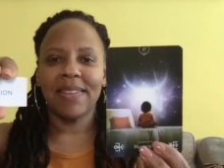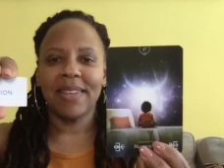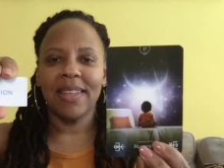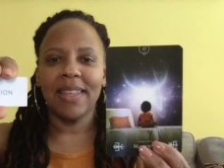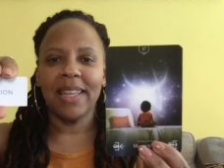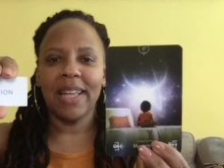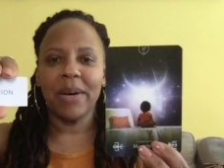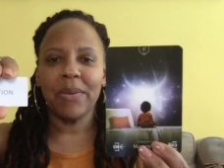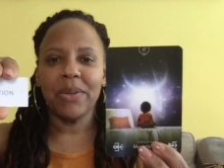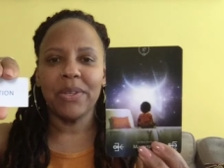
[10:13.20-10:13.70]

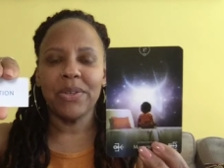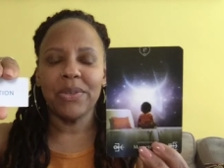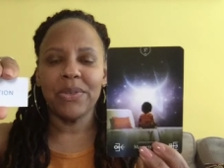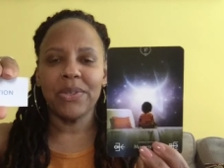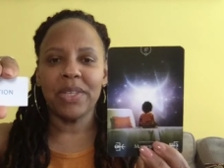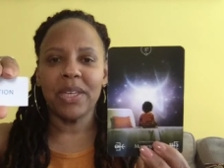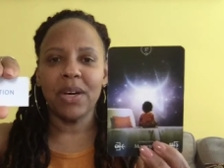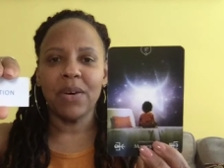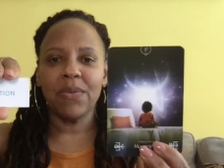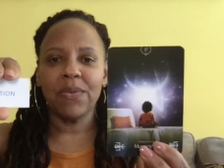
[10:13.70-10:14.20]
allowing
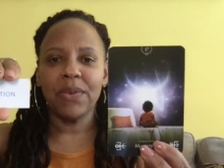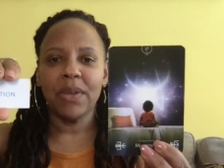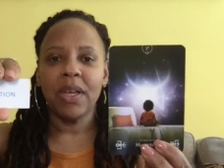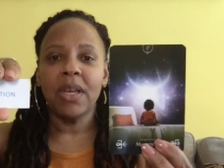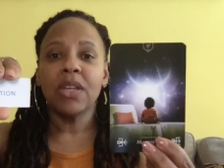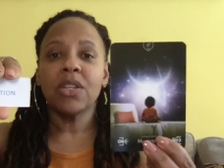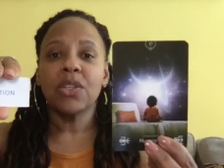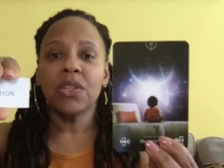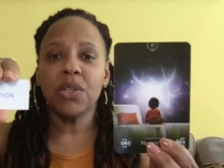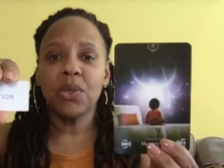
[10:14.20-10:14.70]
yourself
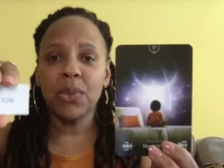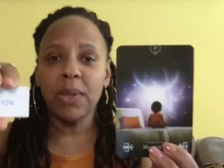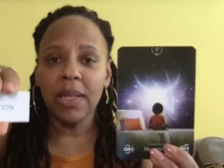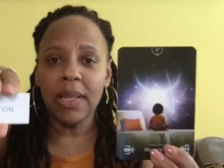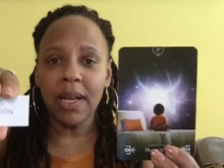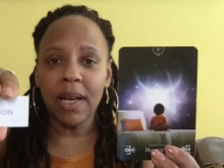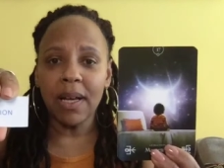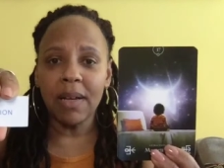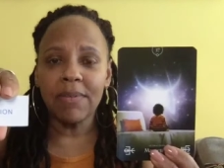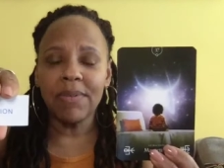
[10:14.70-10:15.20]
to
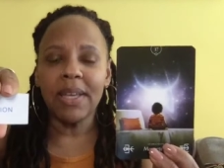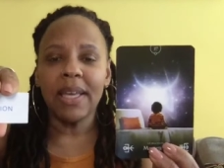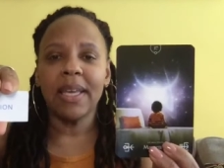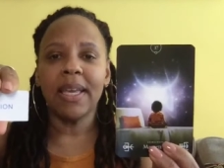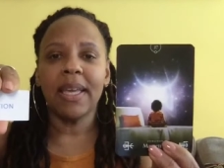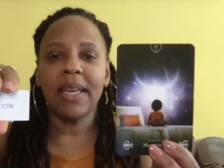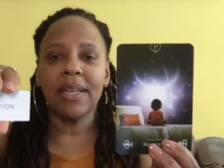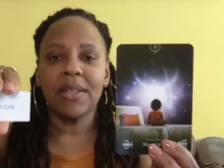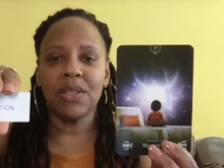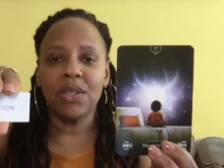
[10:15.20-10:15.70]
love
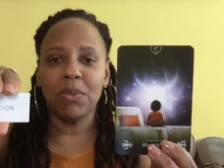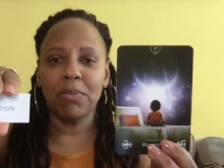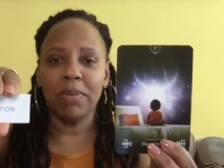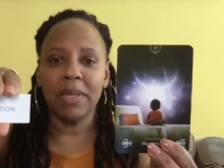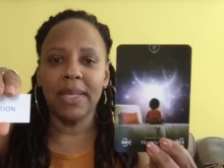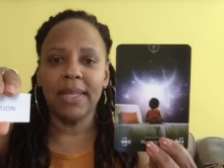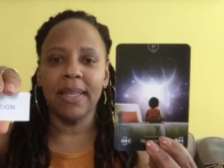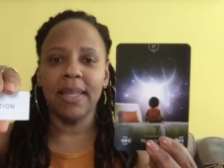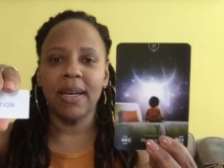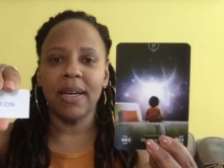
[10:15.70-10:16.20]
and to
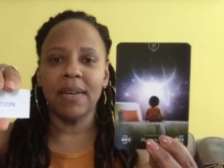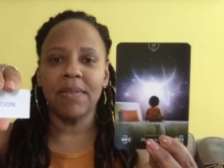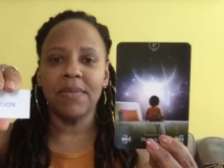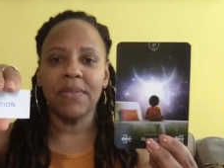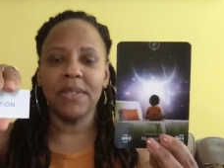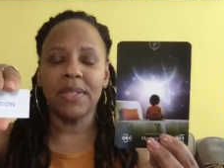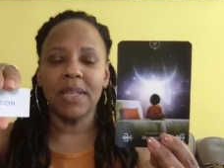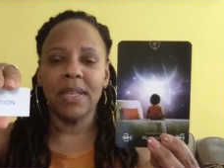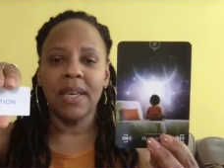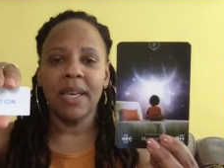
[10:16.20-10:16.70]
be loved